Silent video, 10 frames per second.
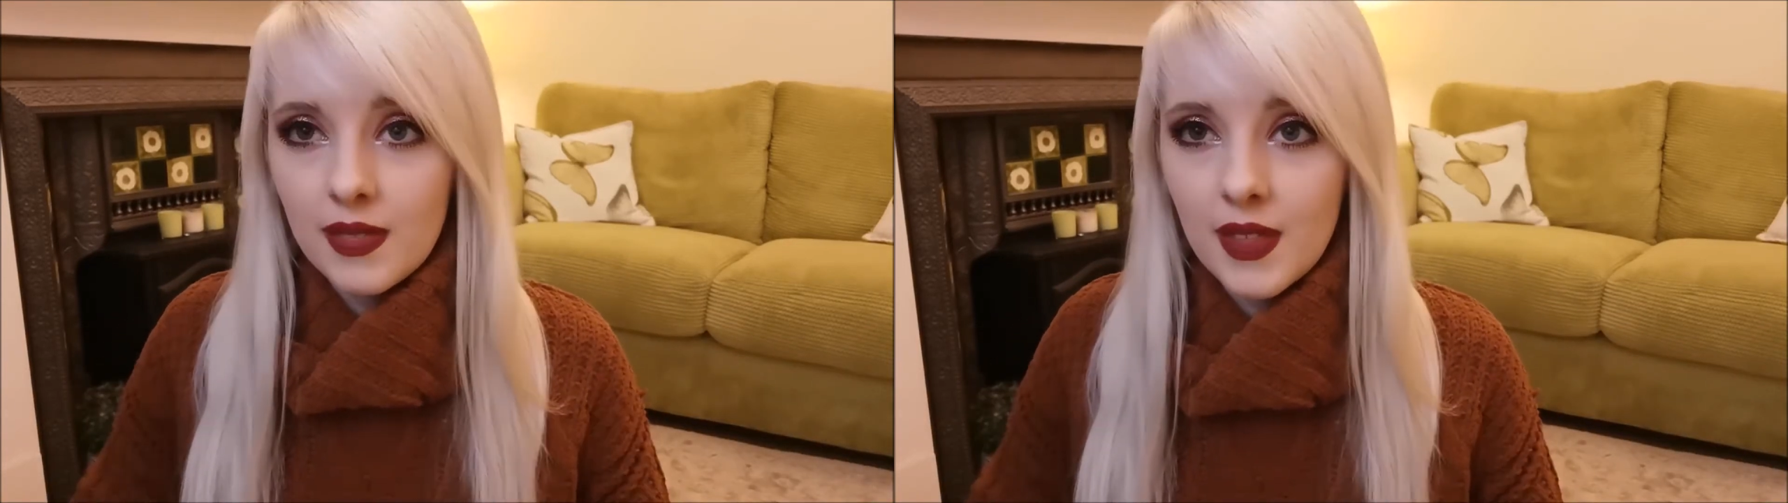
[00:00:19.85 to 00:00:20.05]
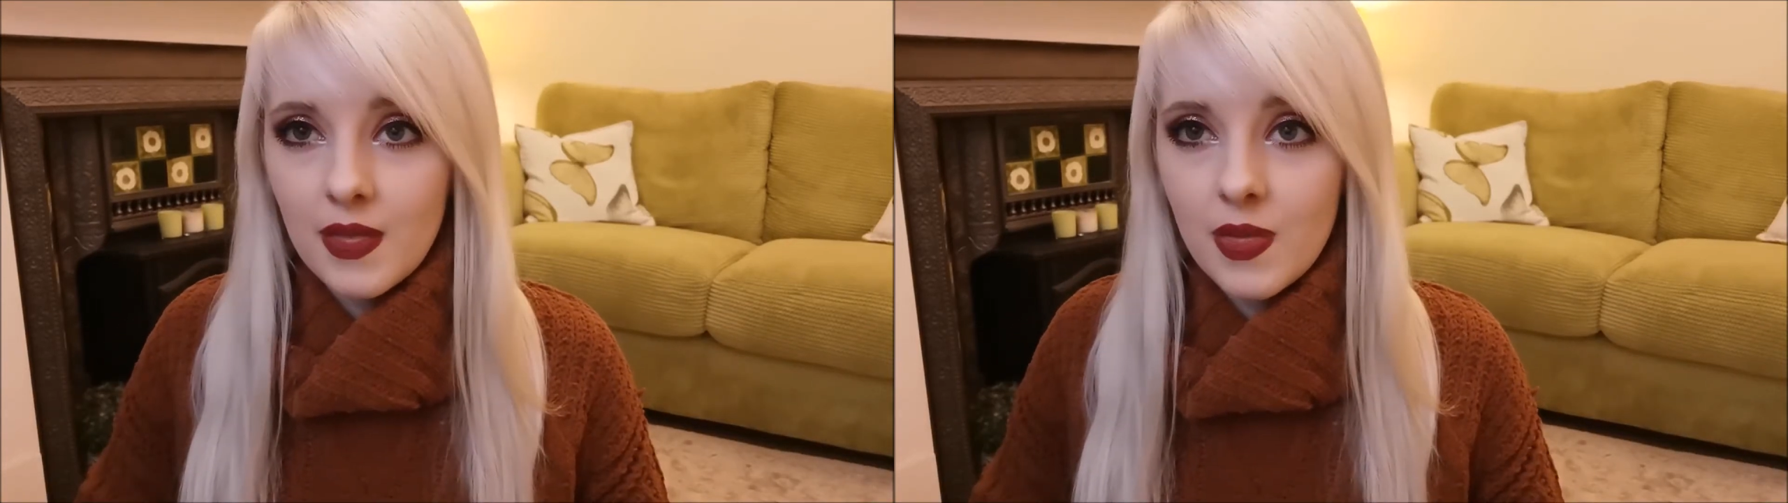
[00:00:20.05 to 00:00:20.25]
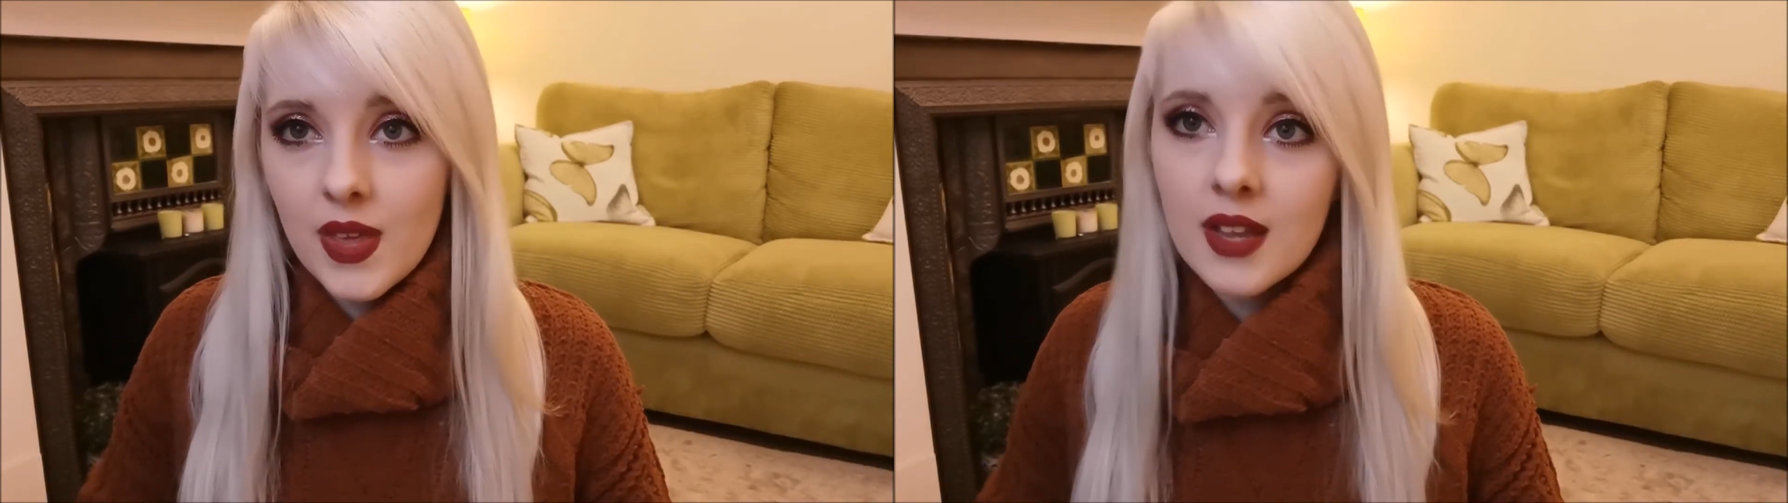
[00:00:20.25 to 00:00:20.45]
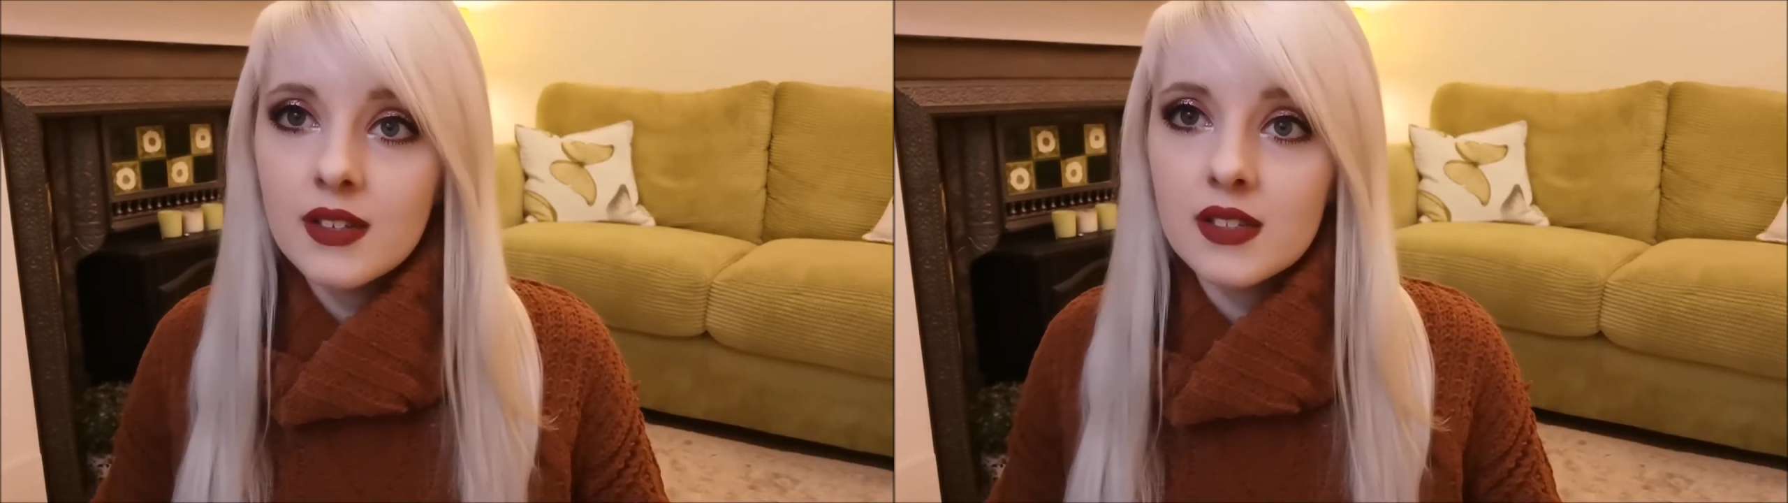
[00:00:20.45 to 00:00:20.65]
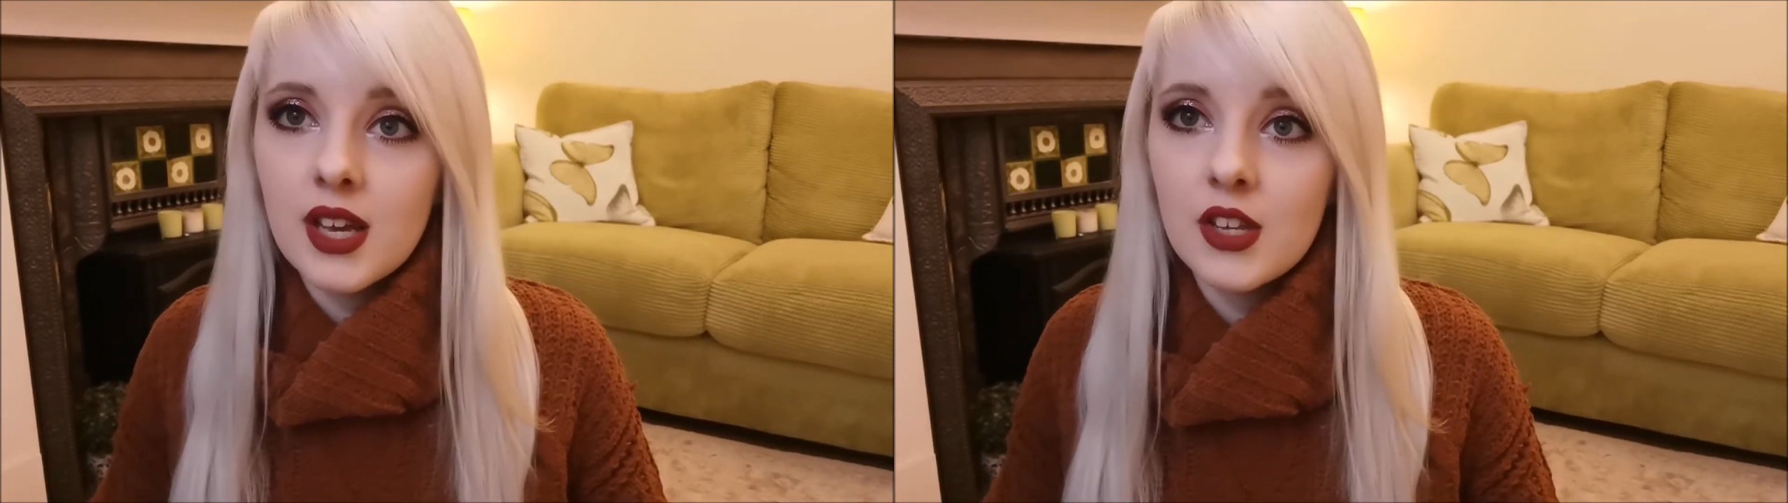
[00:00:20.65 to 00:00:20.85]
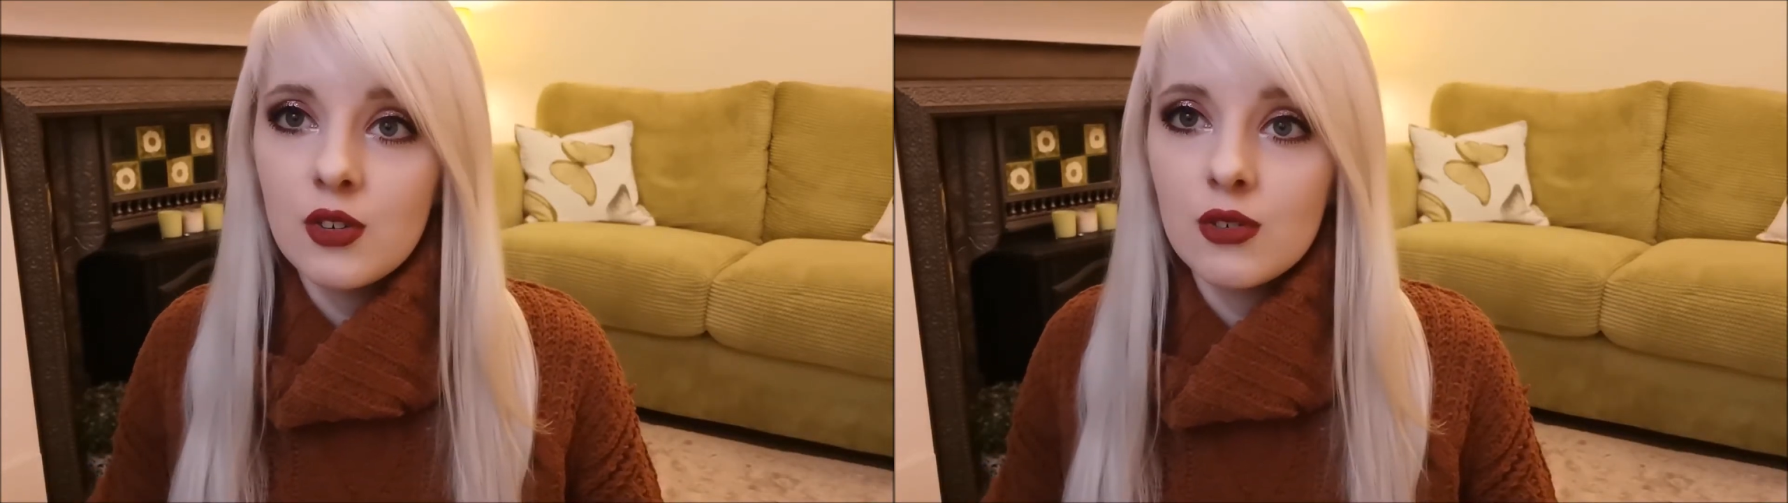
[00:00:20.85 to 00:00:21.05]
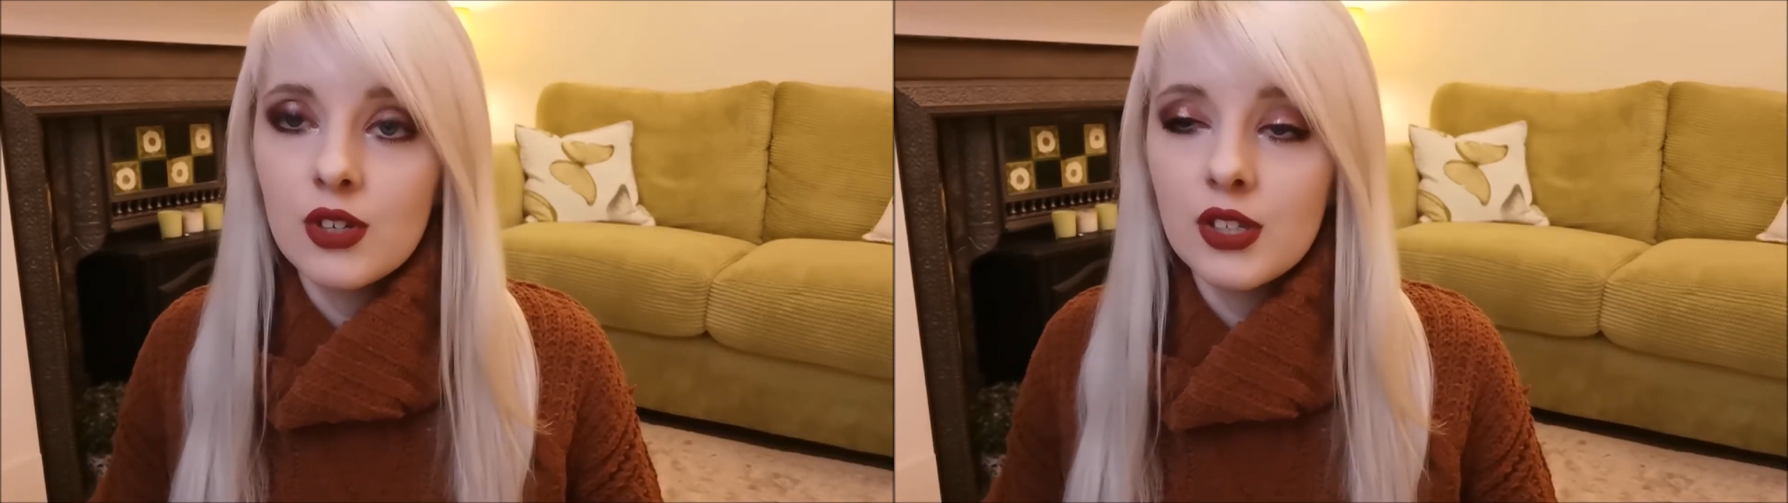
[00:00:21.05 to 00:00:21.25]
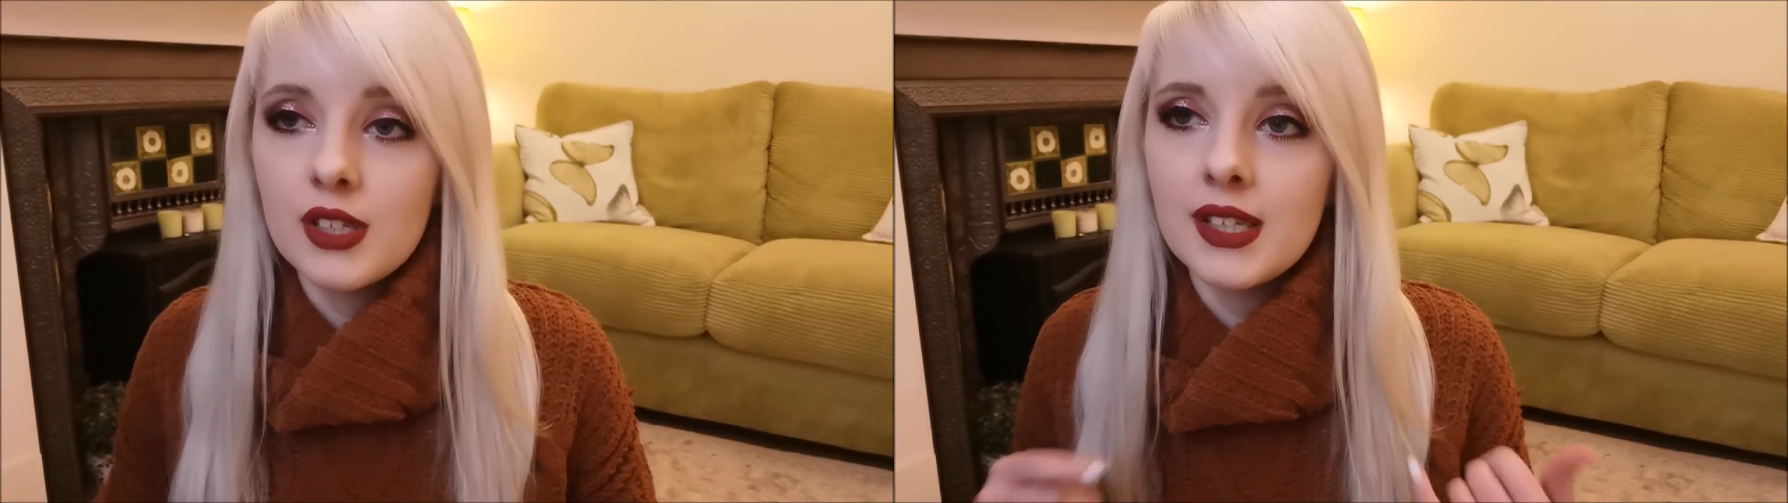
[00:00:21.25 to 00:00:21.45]
the things that you're
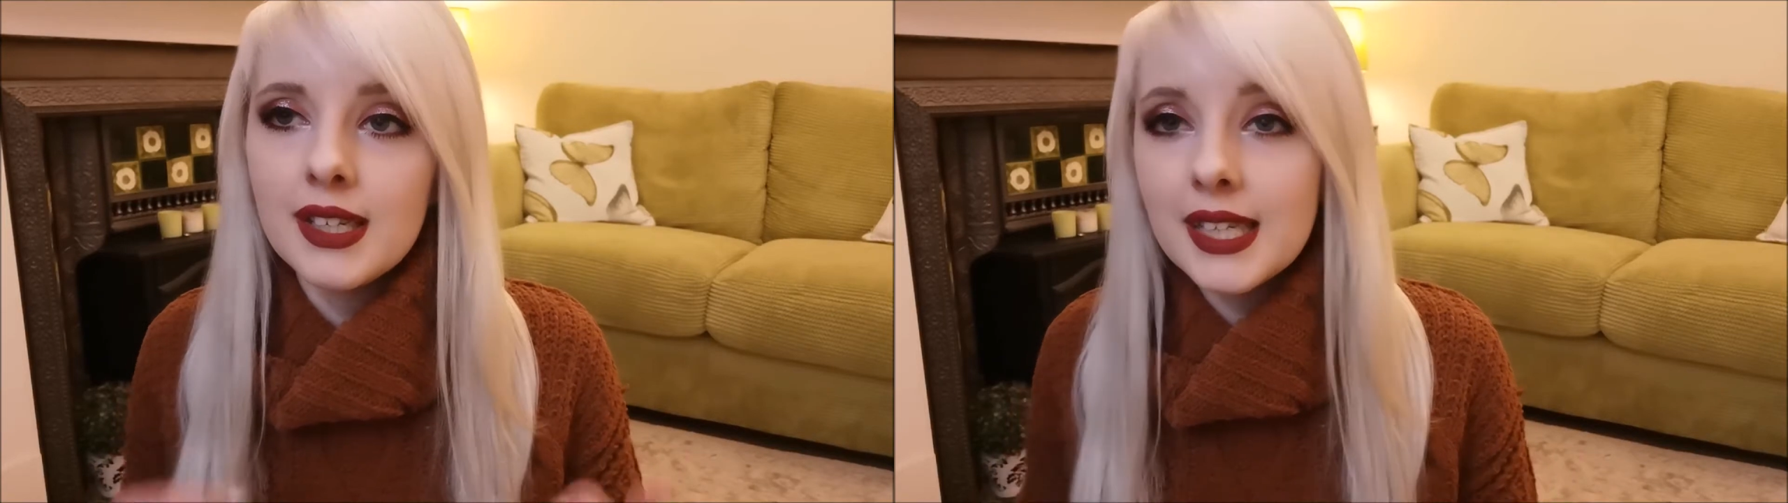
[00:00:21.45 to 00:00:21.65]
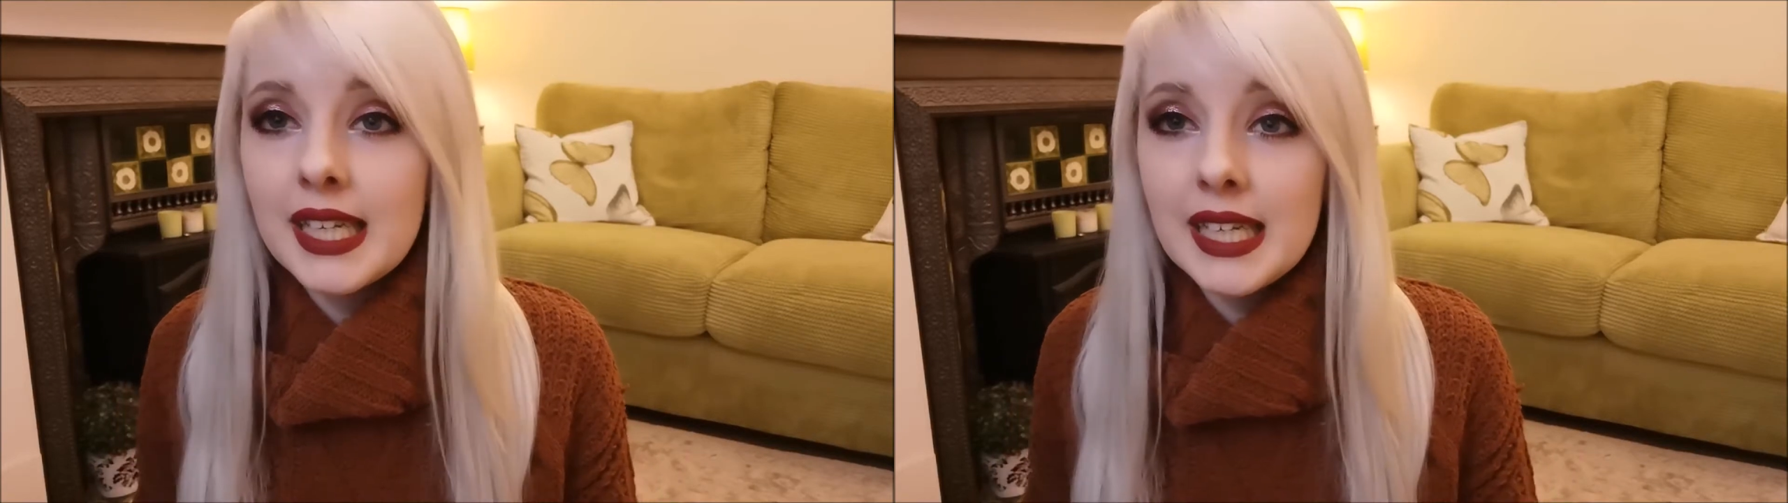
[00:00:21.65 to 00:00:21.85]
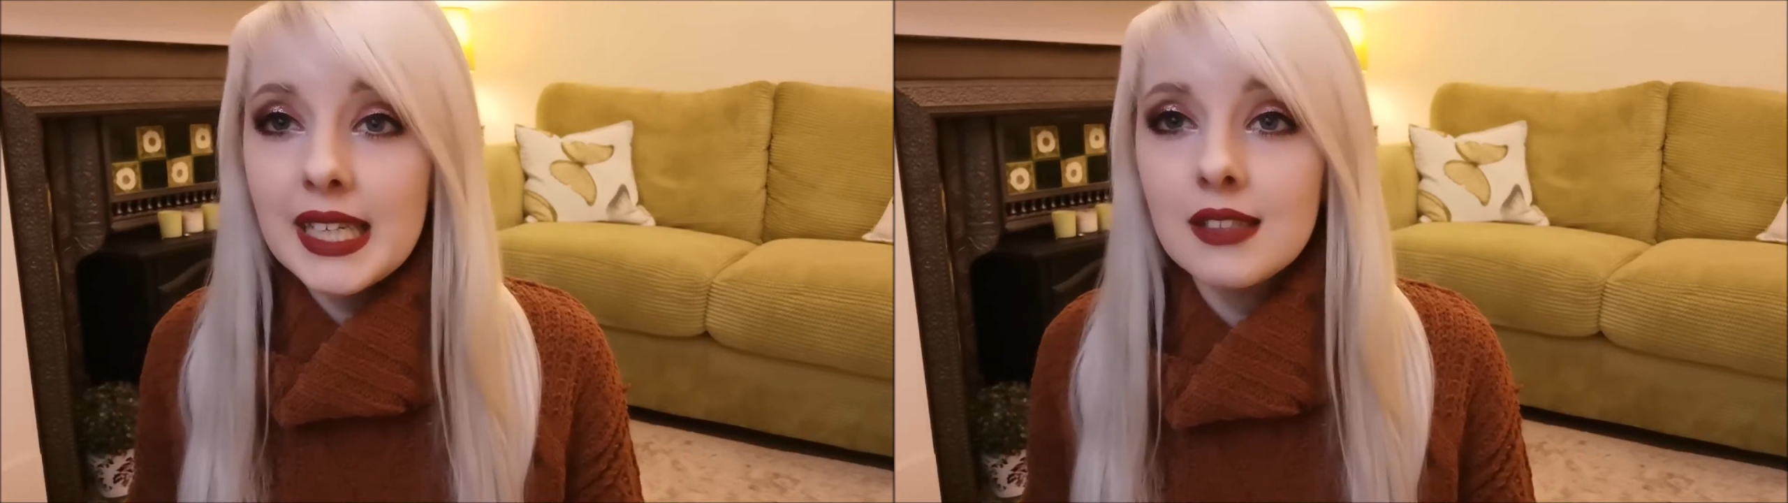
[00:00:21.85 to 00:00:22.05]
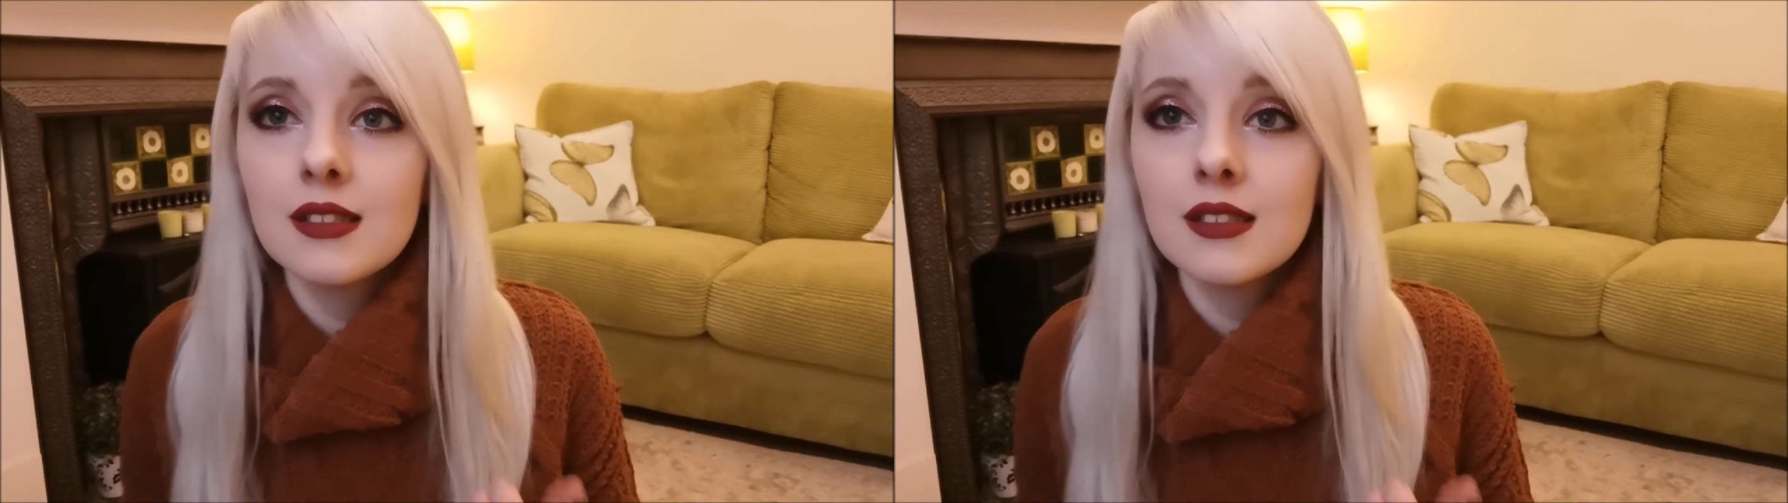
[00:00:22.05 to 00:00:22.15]
going to need